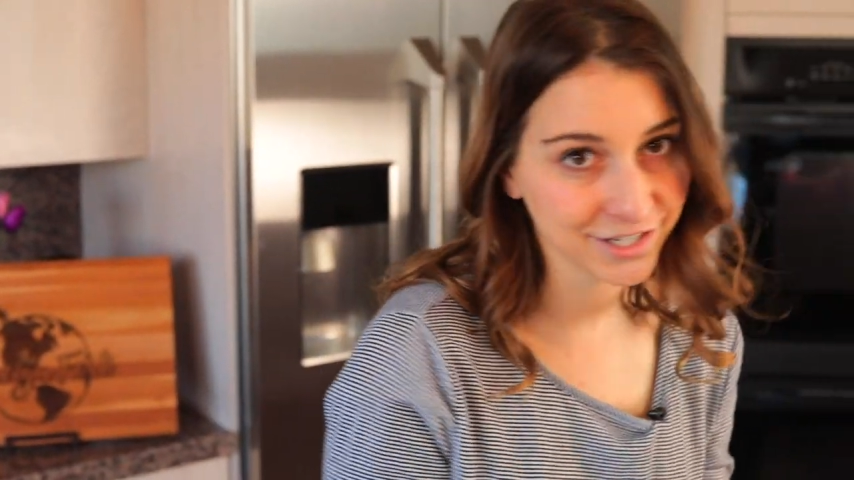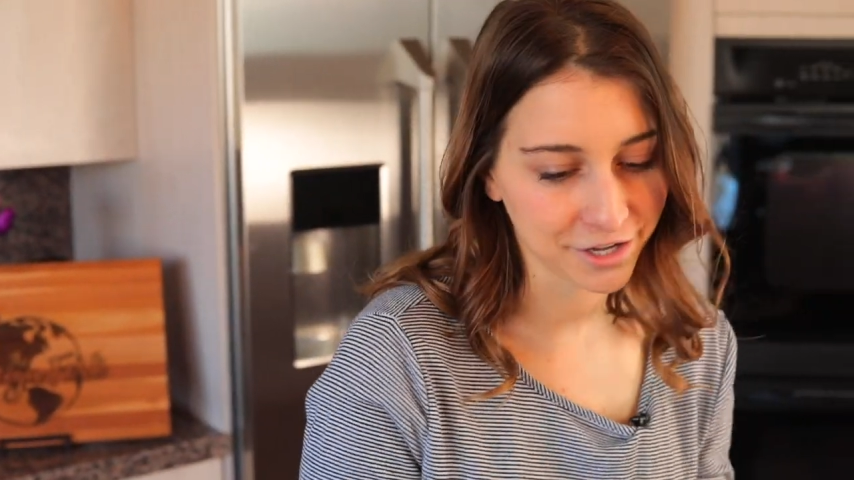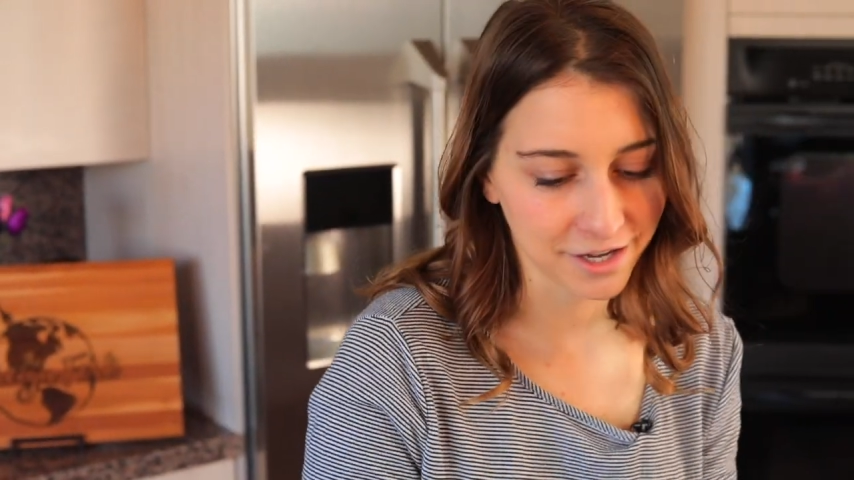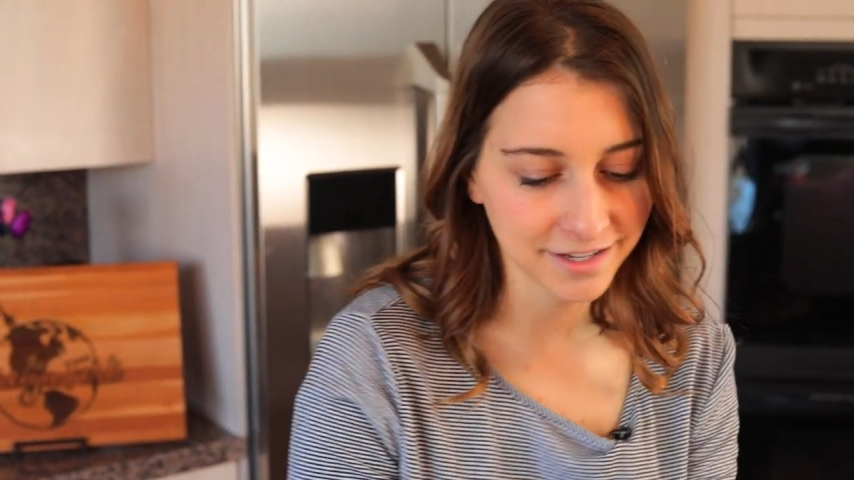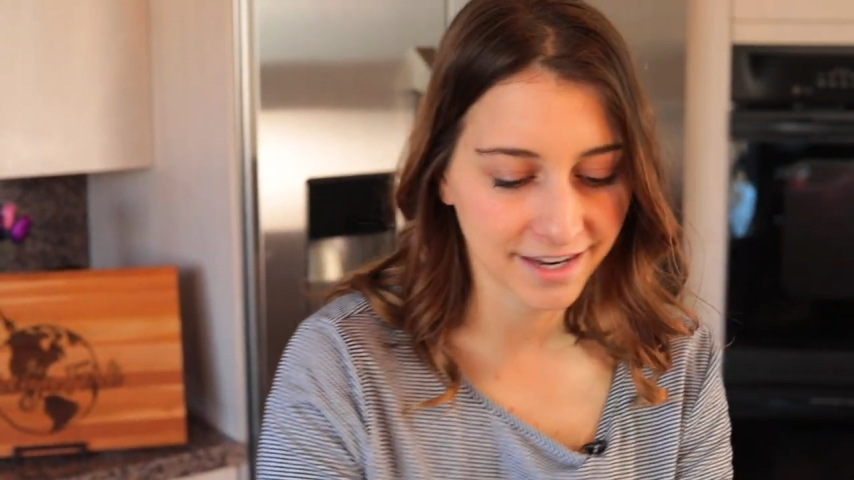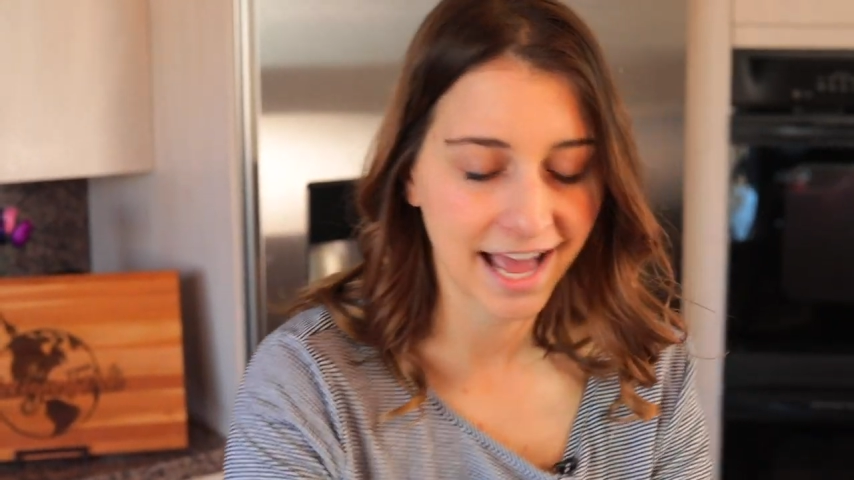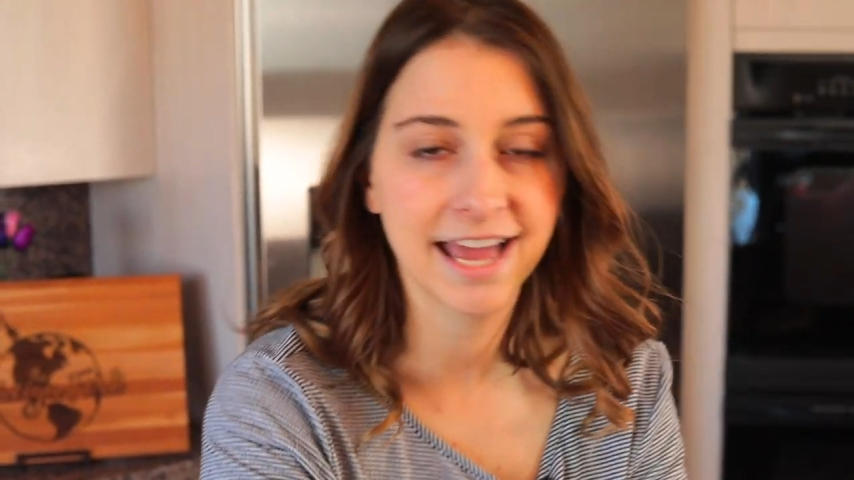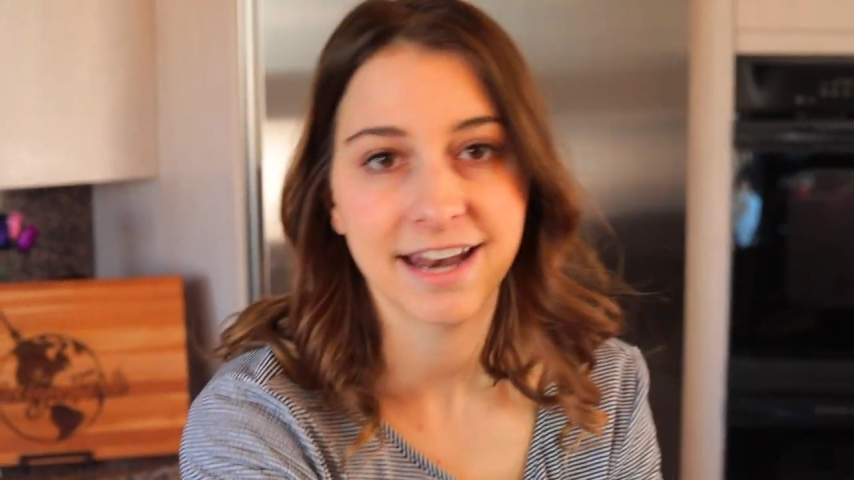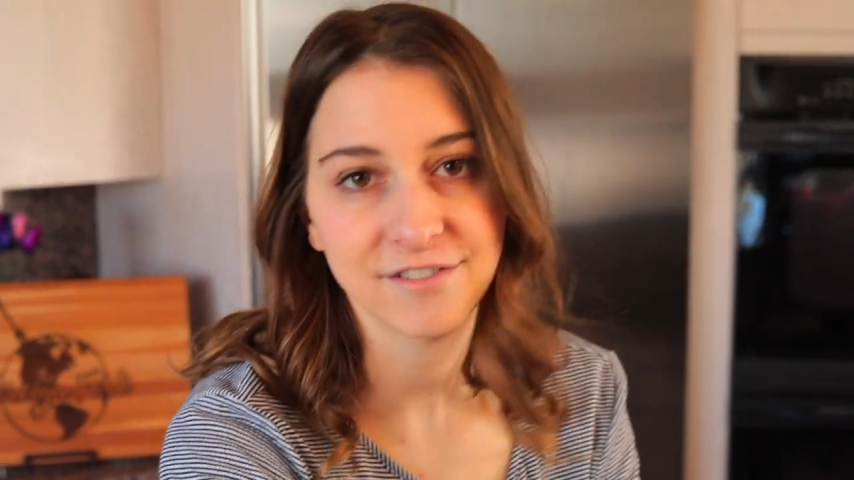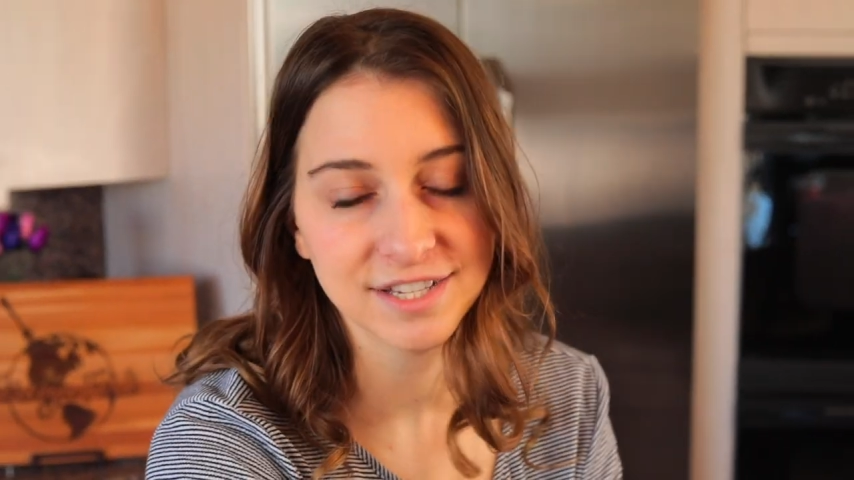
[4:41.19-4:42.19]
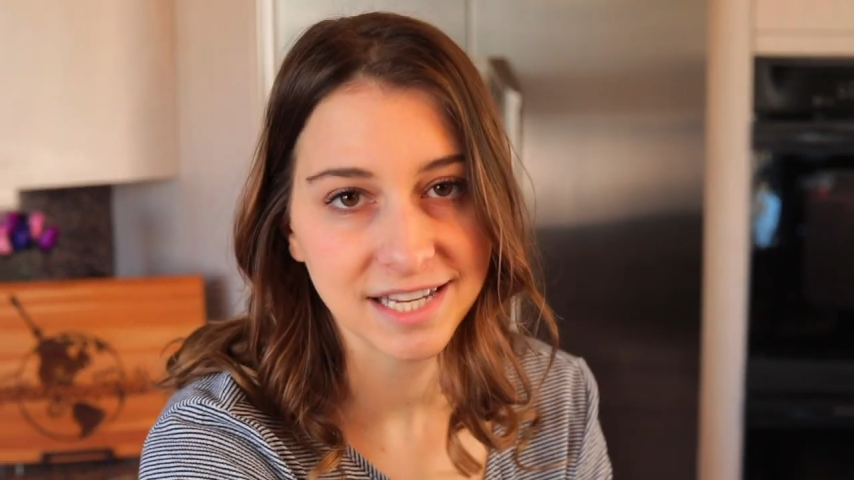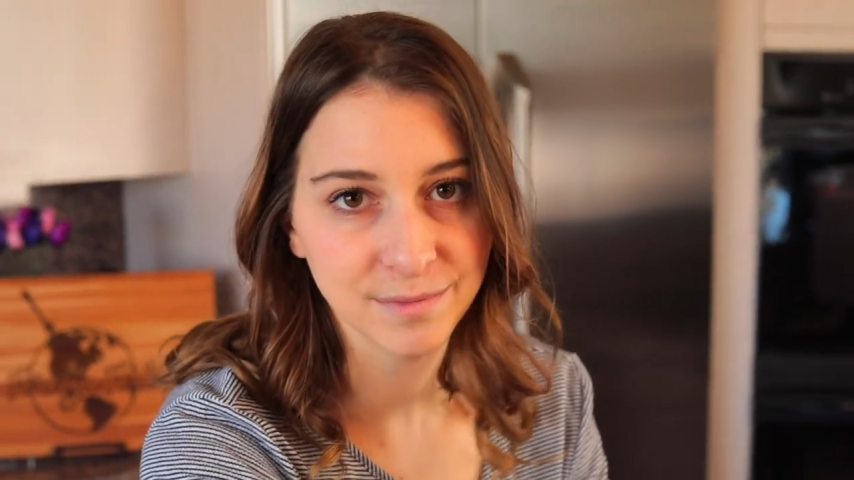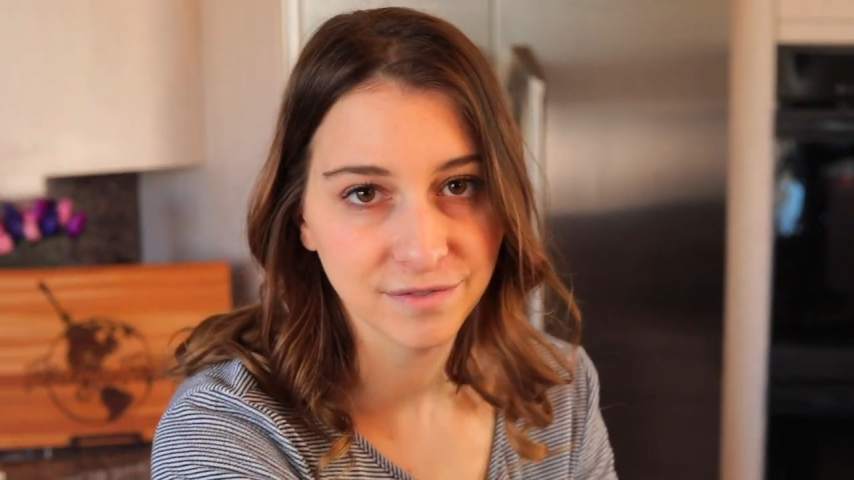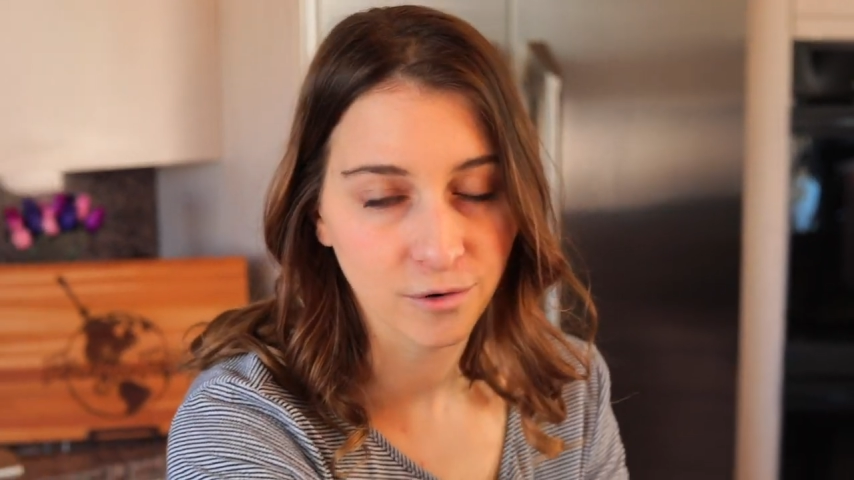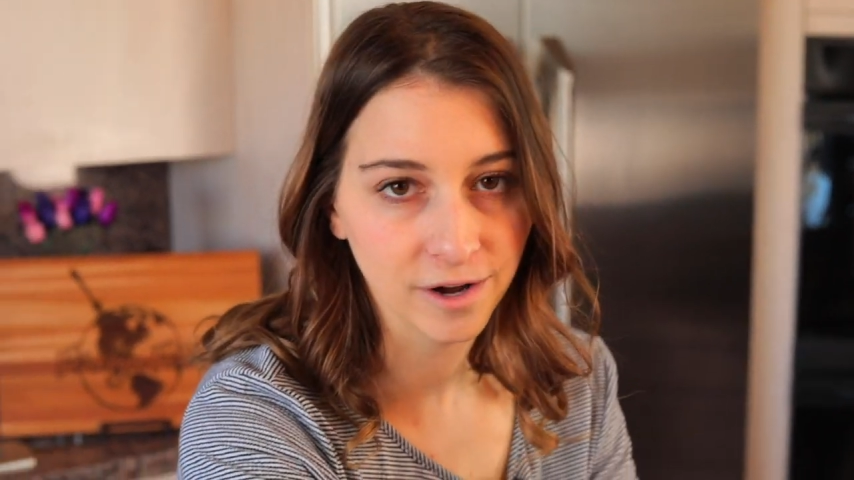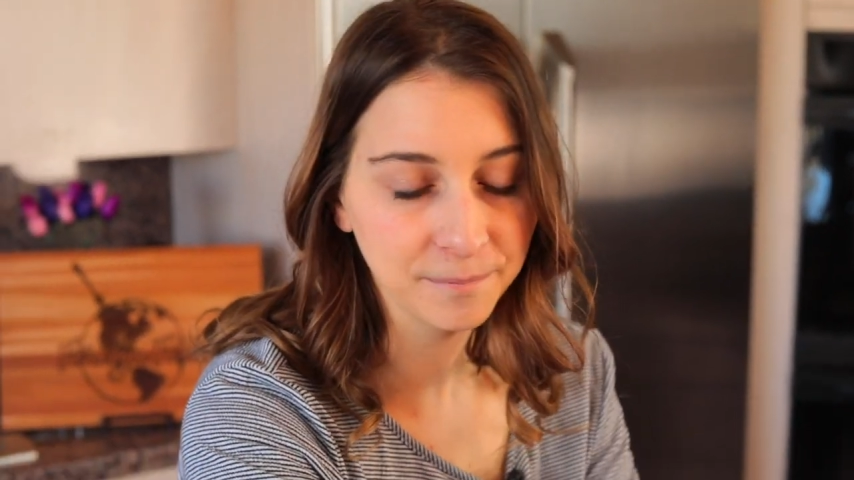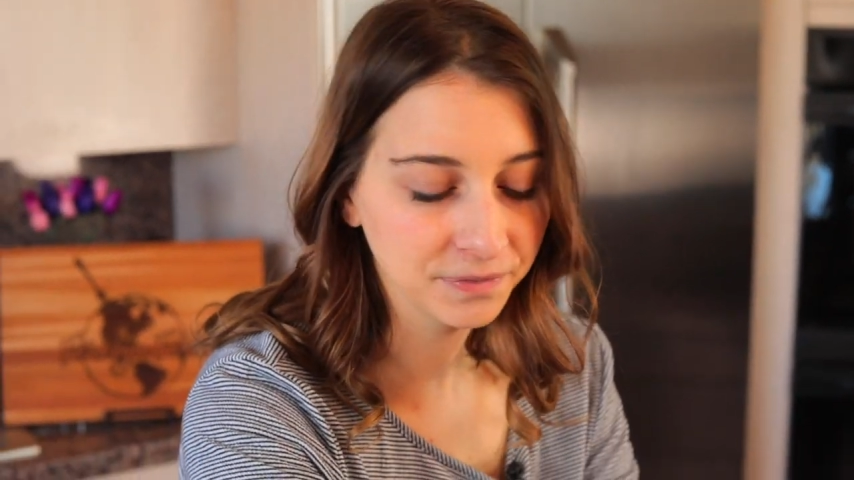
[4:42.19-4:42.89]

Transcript: good that I had never seen before.